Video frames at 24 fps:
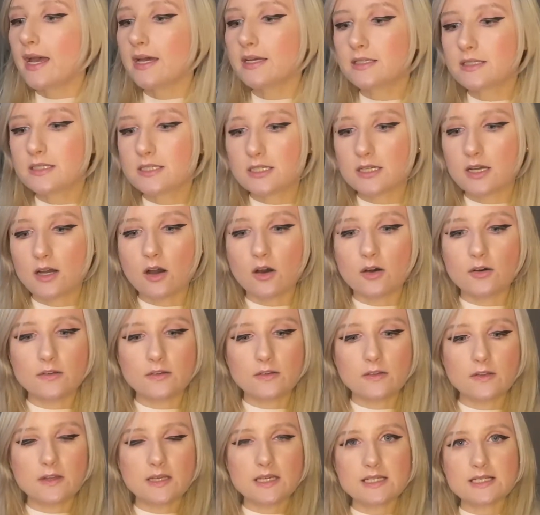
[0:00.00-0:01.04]
And
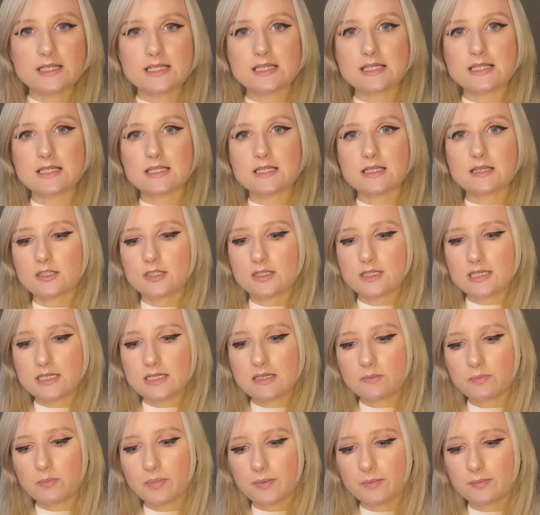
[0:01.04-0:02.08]
on these
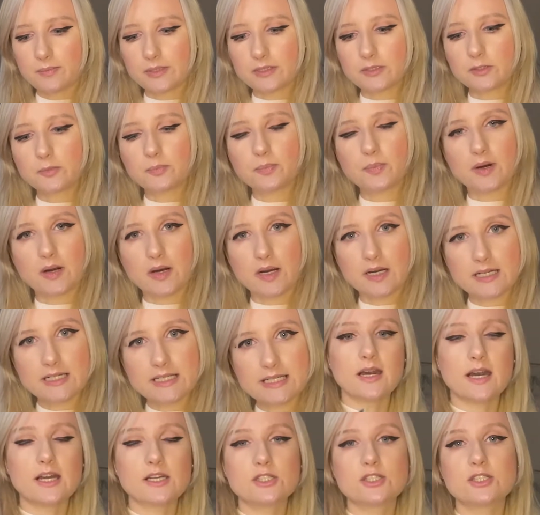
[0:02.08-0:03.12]
deep blue
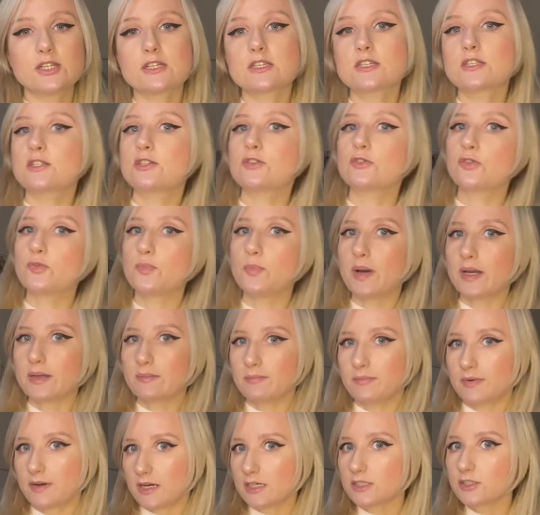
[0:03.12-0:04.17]
parts, I just took my
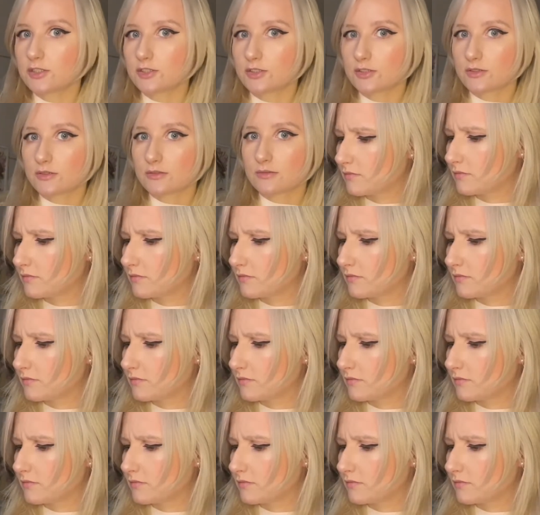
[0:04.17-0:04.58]
brush